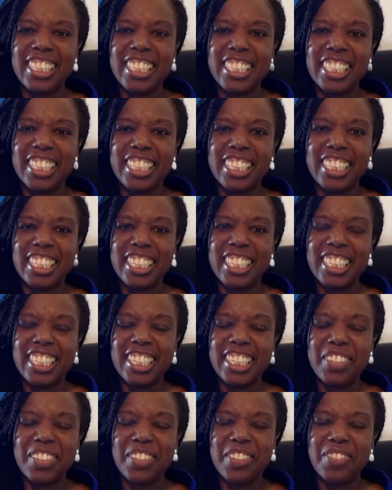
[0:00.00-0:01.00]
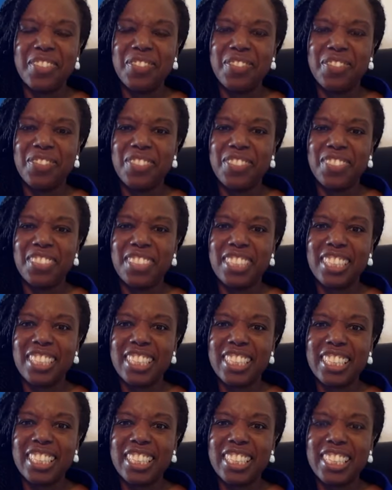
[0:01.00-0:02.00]

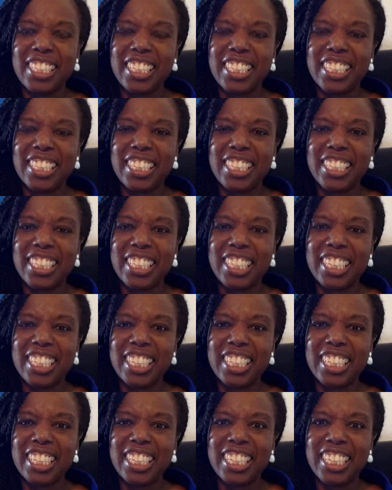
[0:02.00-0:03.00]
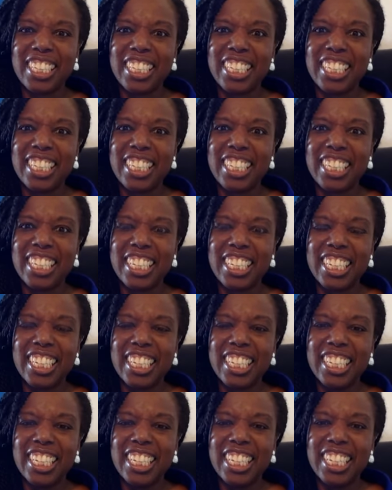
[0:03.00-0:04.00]

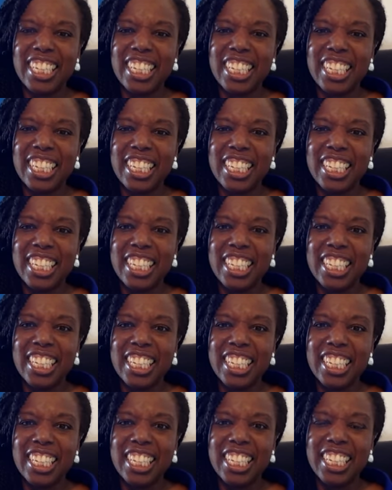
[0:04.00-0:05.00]
No words are spoken by the person on screen.